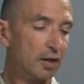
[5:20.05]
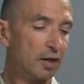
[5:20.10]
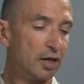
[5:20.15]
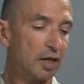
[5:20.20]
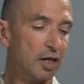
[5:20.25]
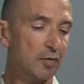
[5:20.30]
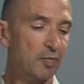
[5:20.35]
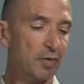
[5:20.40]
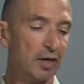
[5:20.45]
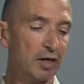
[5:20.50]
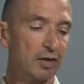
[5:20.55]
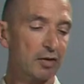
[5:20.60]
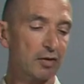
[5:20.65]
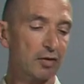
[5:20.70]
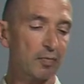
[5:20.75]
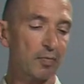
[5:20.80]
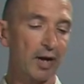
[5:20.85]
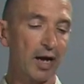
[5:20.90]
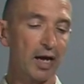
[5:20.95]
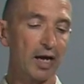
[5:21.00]
keeping
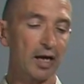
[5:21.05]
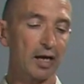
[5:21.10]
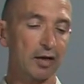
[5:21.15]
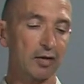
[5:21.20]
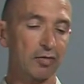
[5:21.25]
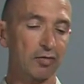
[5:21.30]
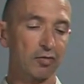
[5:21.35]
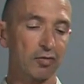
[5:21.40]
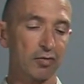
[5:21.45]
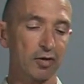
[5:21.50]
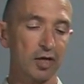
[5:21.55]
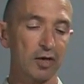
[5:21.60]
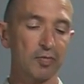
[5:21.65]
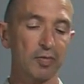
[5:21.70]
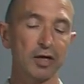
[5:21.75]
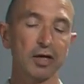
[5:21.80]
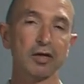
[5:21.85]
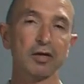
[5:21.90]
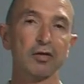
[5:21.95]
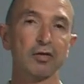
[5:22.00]

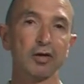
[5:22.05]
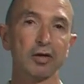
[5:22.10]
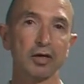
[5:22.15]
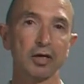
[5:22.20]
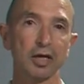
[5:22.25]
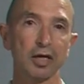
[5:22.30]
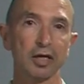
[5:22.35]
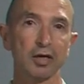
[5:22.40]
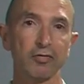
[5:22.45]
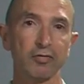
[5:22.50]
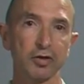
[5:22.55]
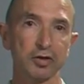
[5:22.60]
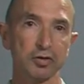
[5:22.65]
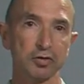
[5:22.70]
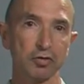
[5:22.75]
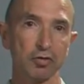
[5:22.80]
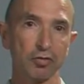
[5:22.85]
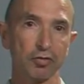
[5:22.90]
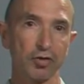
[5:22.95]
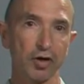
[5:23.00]
the
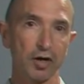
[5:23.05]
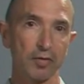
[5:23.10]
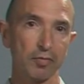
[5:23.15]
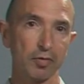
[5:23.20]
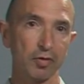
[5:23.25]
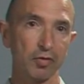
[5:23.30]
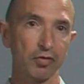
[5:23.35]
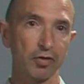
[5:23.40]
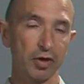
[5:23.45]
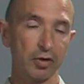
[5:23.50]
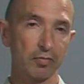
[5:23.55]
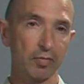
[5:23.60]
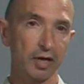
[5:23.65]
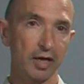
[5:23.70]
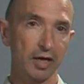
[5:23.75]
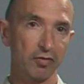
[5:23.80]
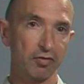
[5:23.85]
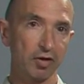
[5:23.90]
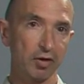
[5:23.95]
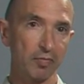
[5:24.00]
individual samples in
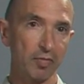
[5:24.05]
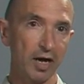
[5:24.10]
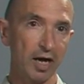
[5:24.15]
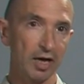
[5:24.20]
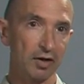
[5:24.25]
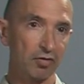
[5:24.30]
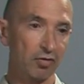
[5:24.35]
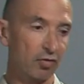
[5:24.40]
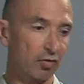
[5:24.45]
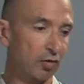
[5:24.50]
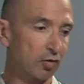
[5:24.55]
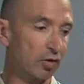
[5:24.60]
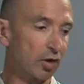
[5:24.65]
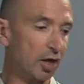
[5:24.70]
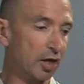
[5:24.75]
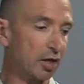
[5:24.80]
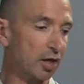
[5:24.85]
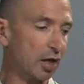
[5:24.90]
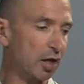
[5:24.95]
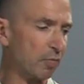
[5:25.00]
plastic bags is a good
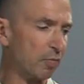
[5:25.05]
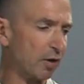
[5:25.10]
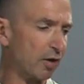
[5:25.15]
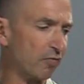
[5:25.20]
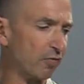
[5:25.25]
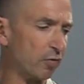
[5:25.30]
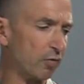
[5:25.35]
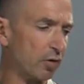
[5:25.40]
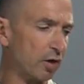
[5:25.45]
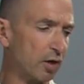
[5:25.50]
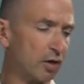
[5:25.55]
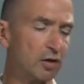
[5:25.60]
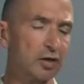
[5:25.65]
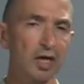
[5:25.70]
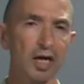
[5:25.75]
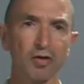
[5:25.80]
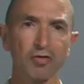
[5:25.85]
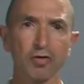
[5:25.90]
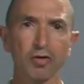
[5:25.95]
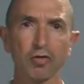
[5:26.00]
idea, but if you're in a
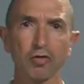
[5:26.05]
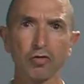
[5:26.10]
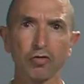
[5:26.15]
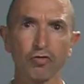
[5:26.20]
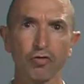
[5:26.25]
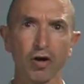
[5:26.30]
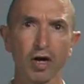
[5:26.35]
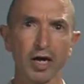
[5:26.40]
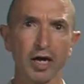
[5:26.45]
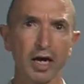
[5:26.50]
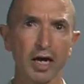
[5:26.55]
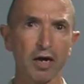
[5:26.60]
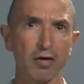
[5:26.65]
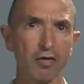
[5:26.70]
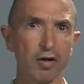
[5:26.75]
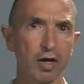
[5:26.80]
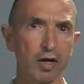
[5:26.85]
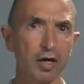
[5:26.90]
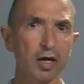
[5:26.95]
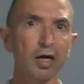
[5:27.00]
desert or dry
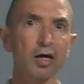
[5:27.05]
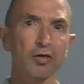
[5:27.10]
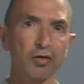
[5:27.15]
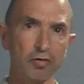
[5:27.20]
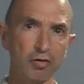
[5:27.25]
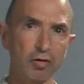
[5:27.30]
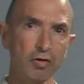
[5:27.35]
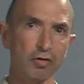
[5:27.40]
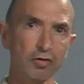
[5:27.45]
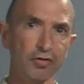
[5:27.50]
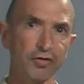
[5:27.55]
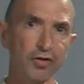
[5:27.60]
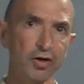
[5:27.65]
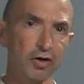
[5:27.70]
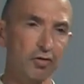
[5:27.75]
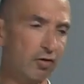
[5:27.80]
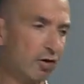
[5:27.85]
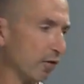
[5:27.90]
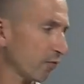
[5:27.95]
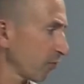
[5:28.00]
area, there are
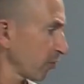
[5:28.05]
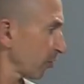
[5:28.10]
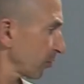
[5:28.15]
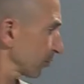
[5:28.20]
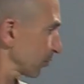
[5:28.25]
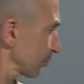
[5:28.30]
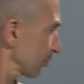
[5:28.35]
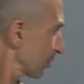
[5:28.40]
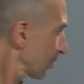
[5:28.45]
alternatives.